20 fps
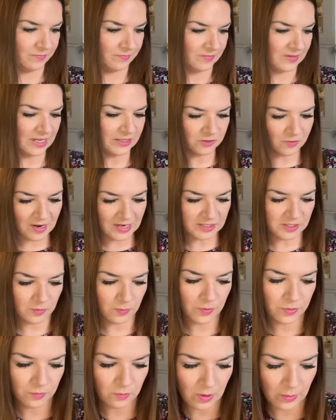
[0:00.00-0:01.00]
That's great. So I
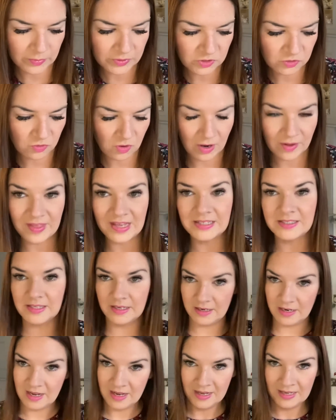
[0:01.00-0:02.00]
thought I would try this
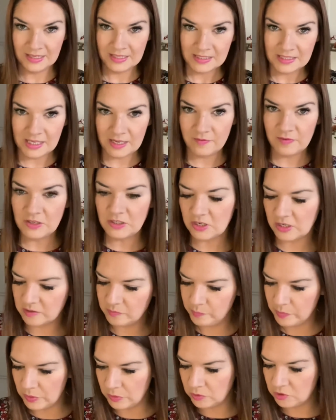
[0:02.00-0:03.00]
and see if it does
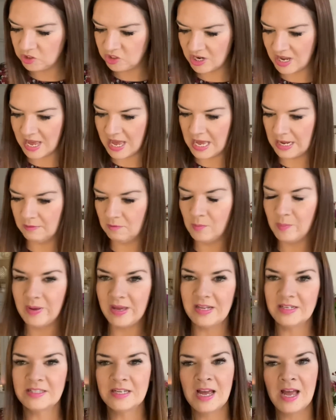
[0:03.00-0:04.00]
boost your hair a
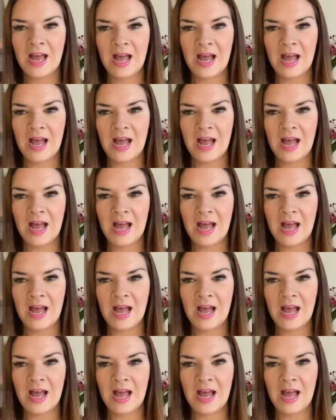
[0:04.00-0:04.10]
bit.